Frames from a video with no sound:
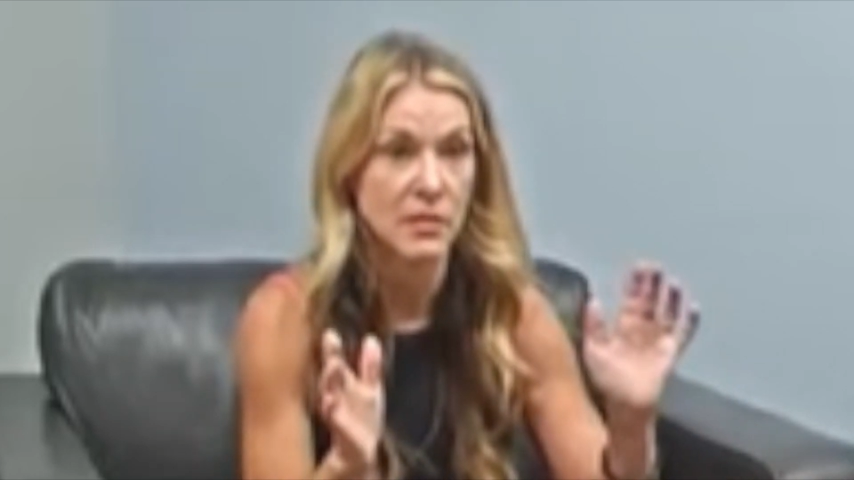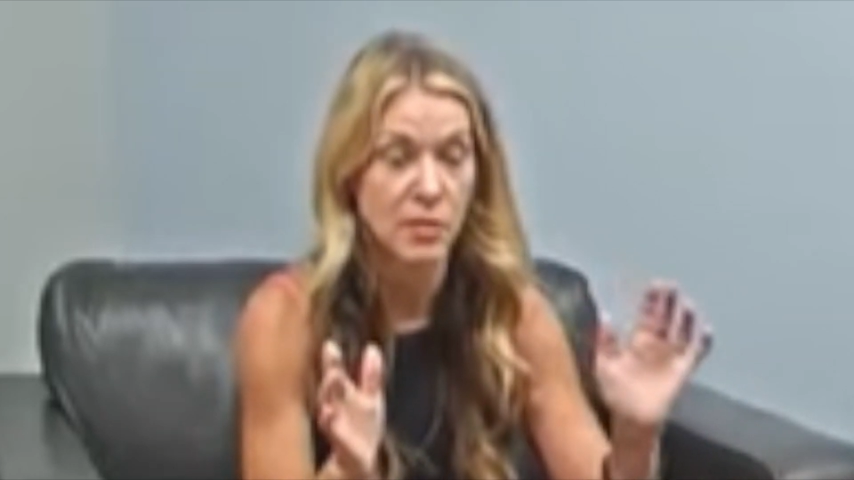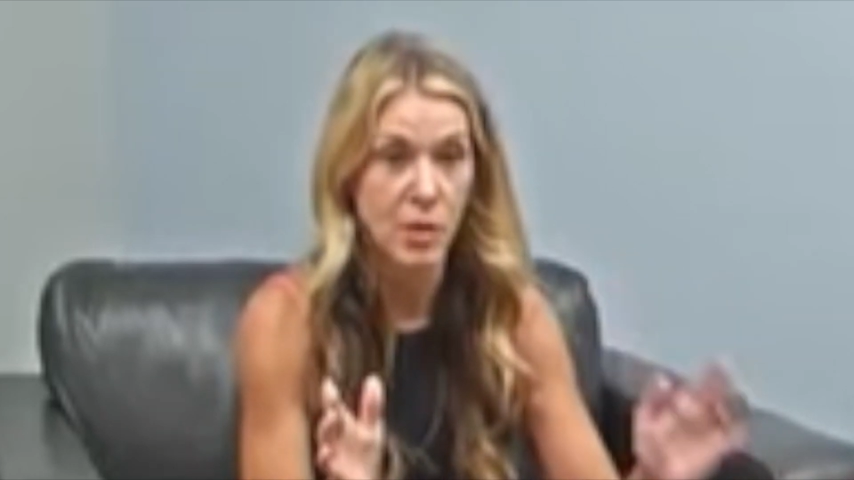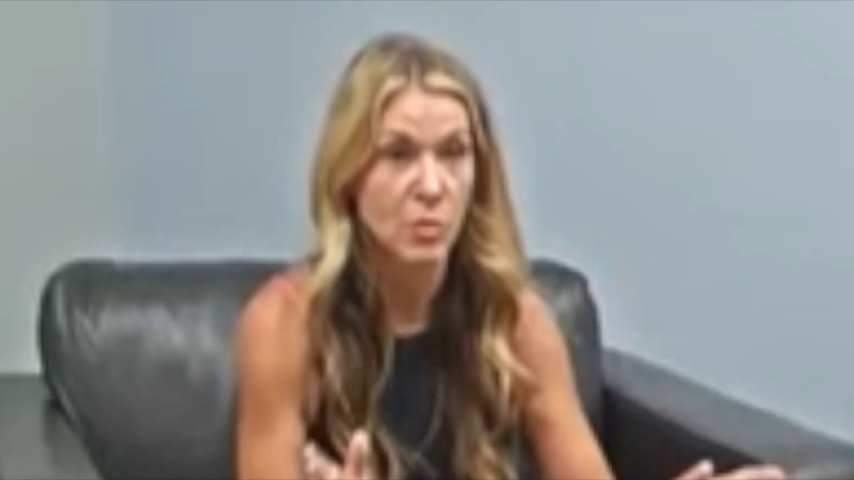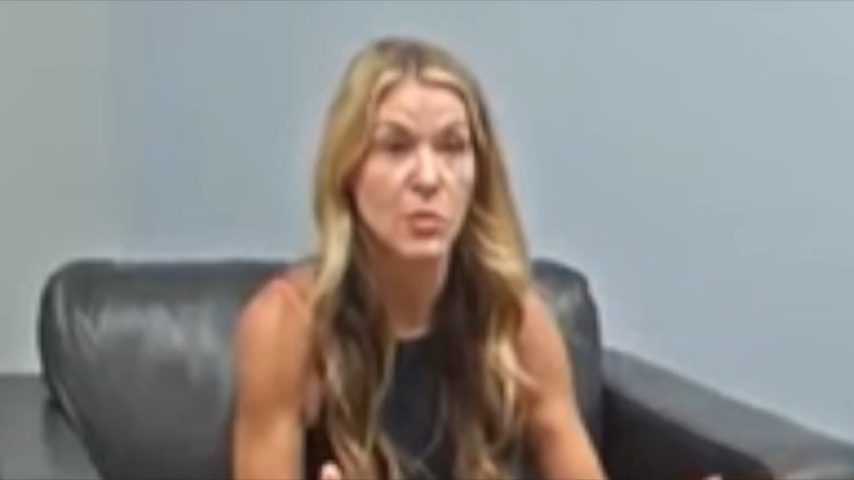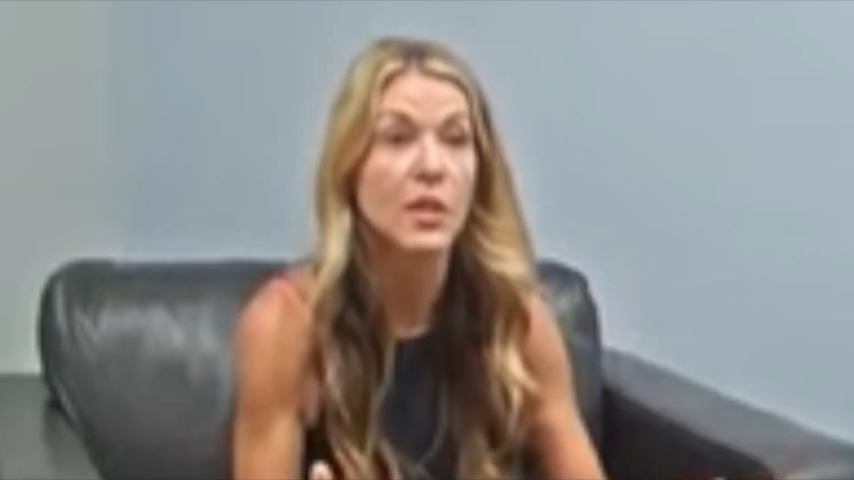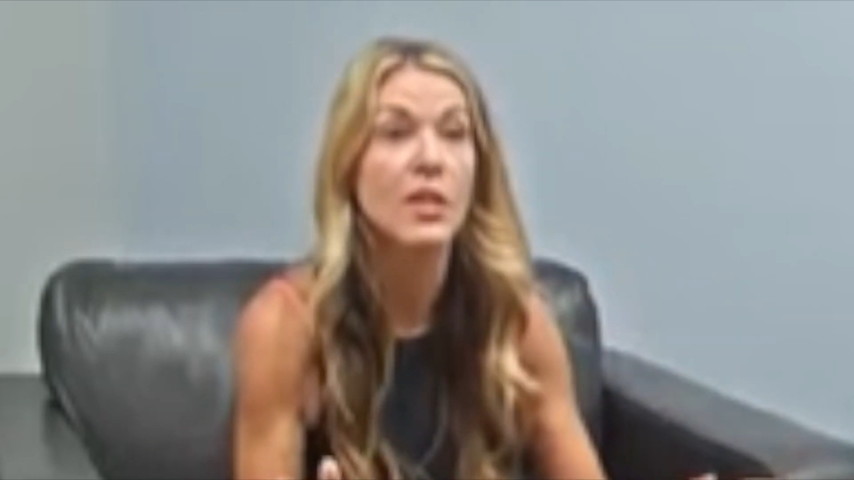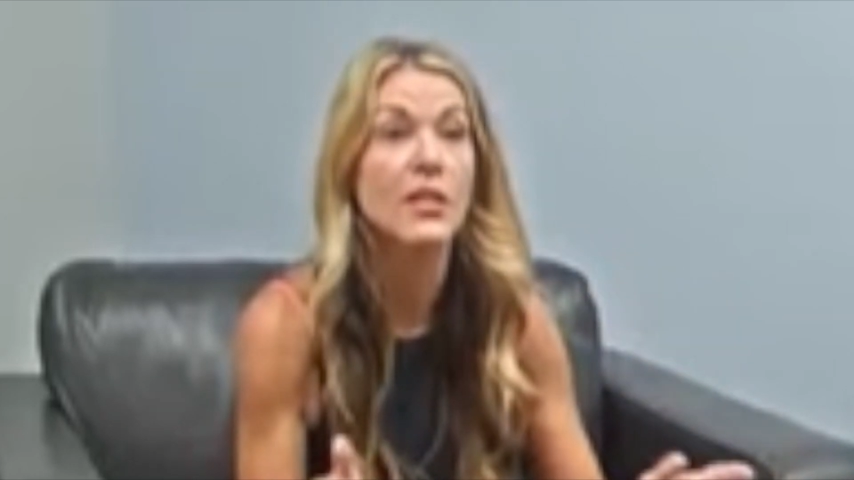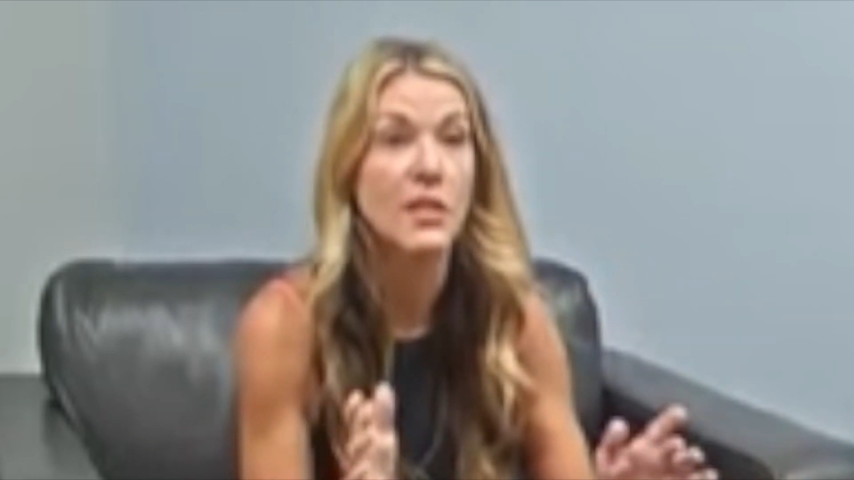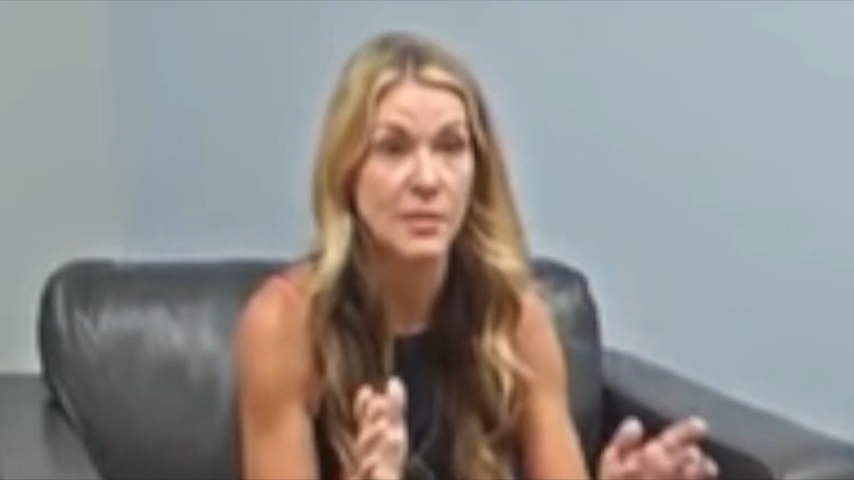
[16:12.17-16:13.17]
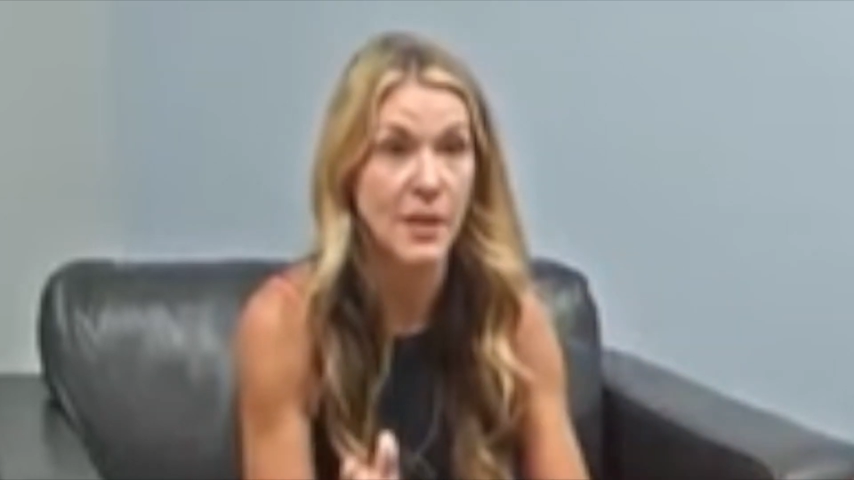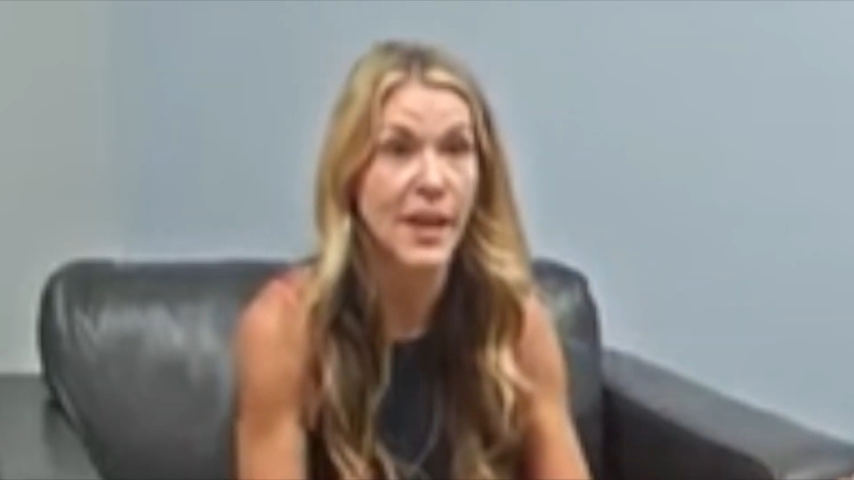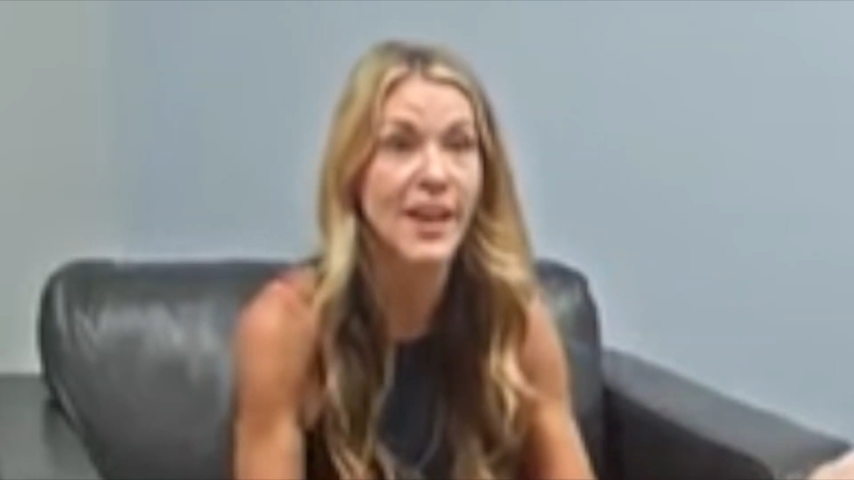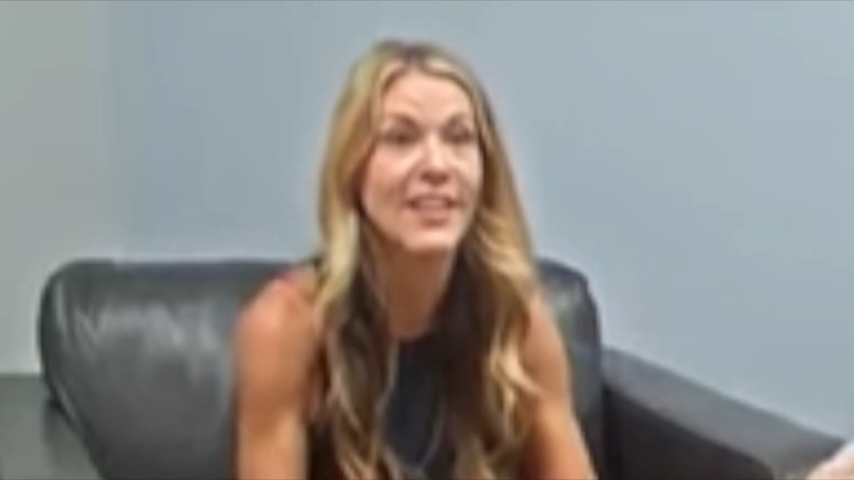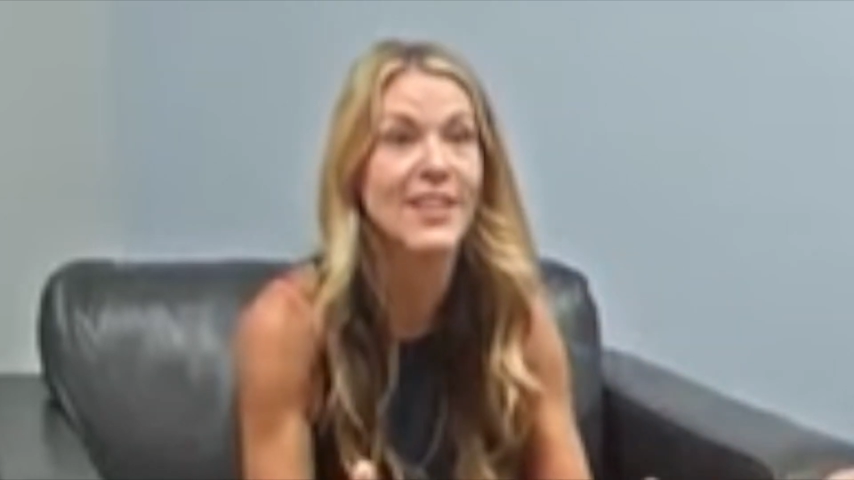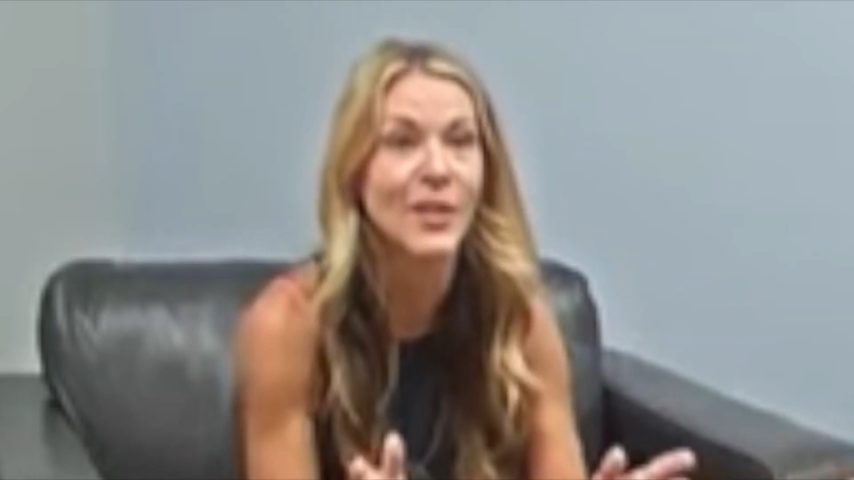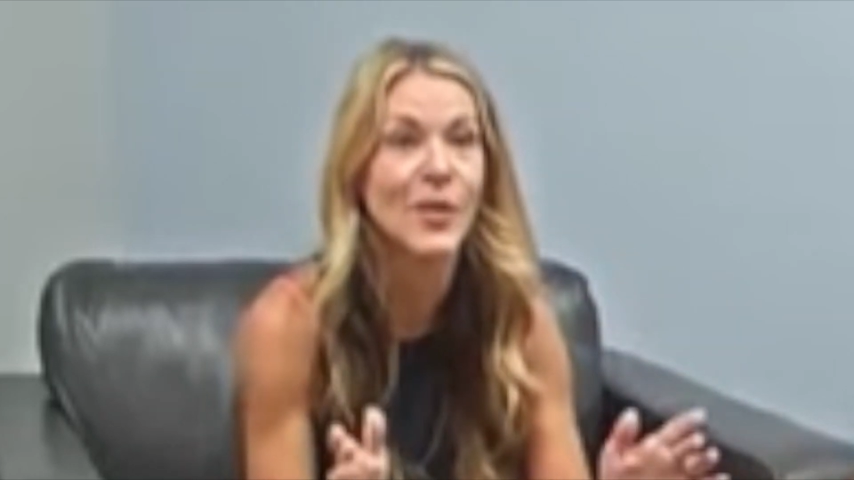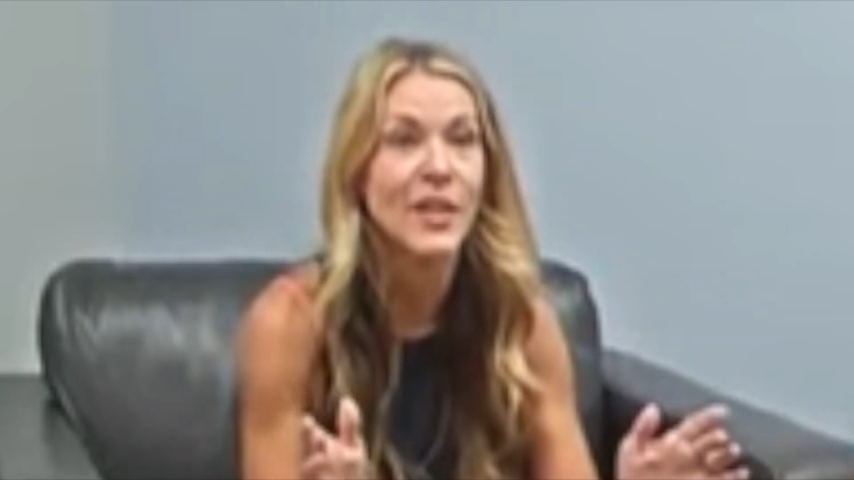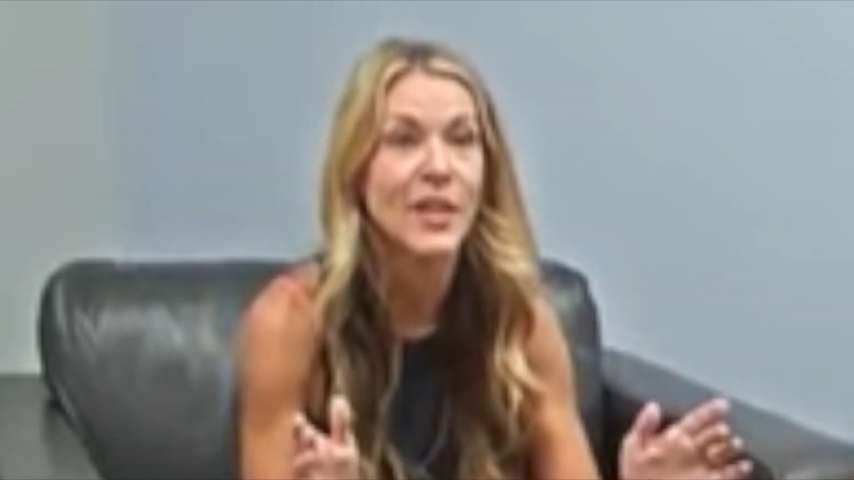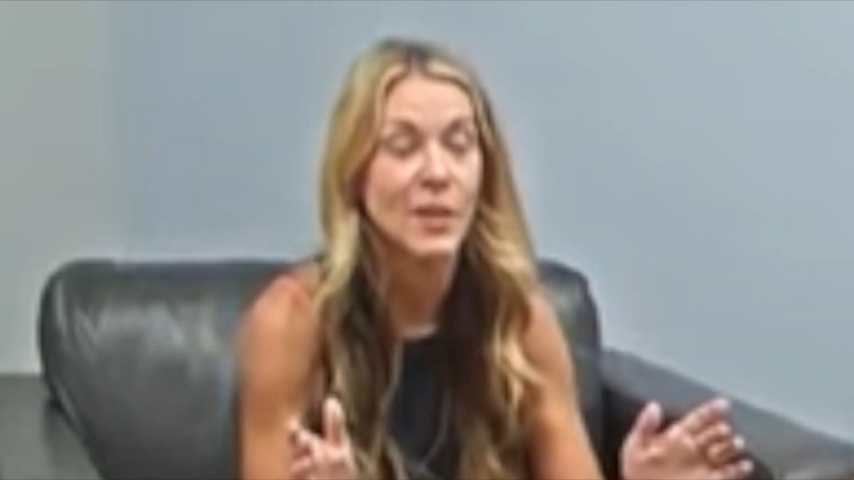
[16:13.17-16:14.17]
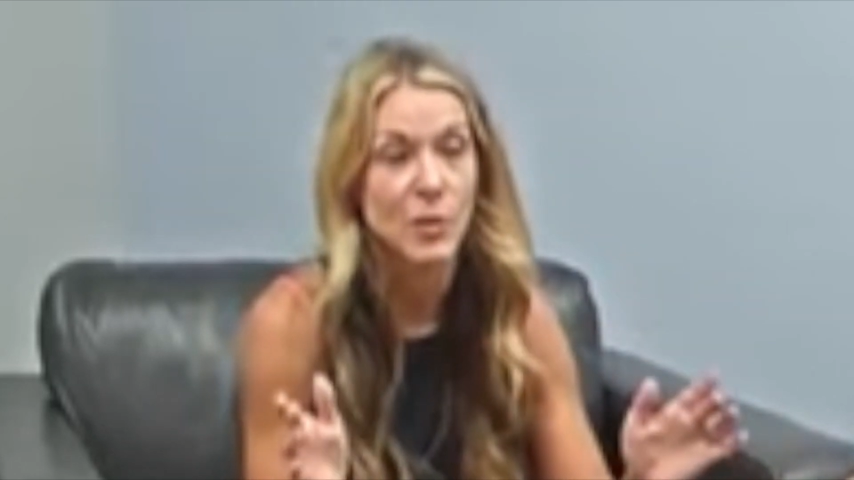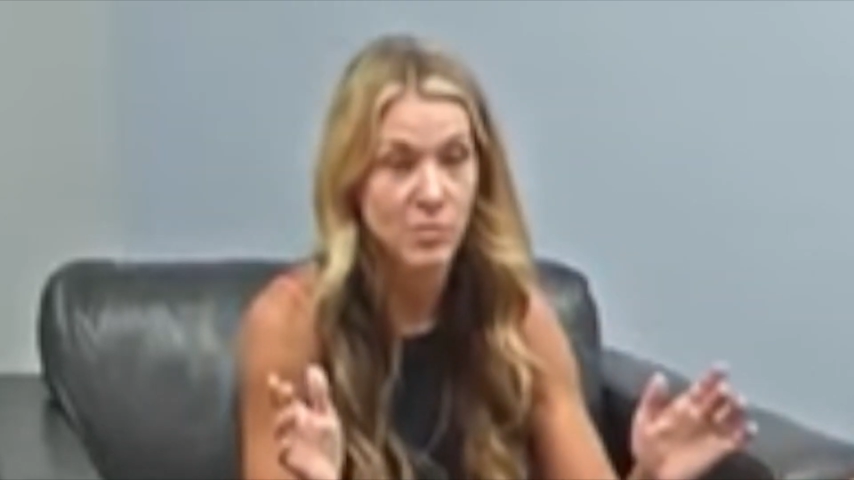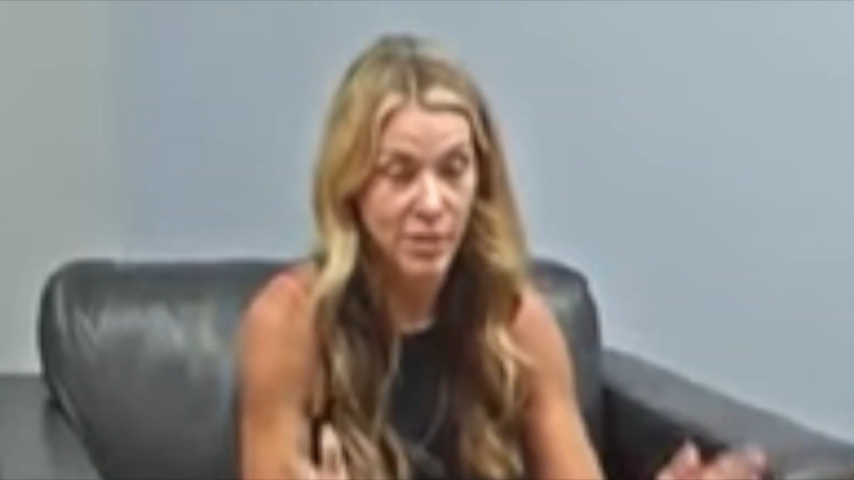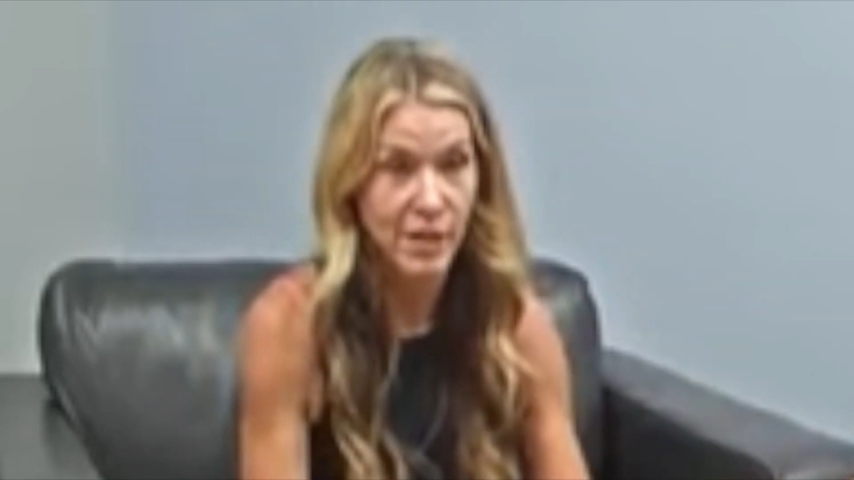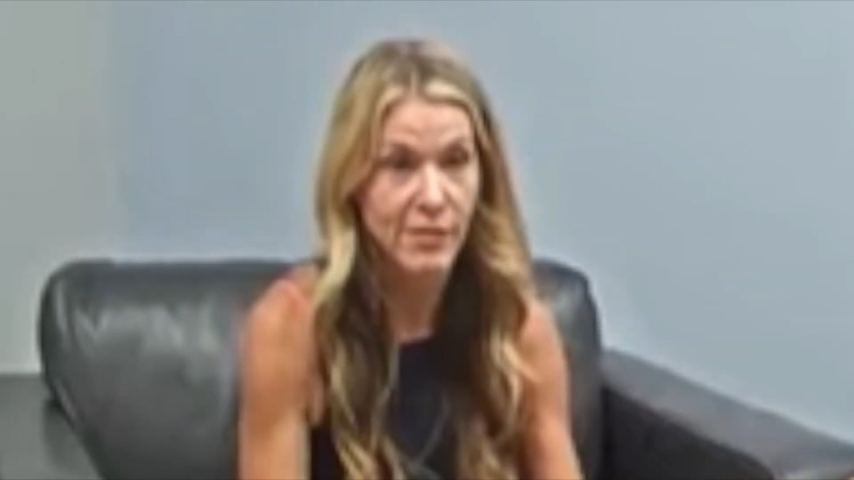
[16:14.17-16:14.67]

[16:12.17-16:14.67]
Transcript: call the police and come back, whatever.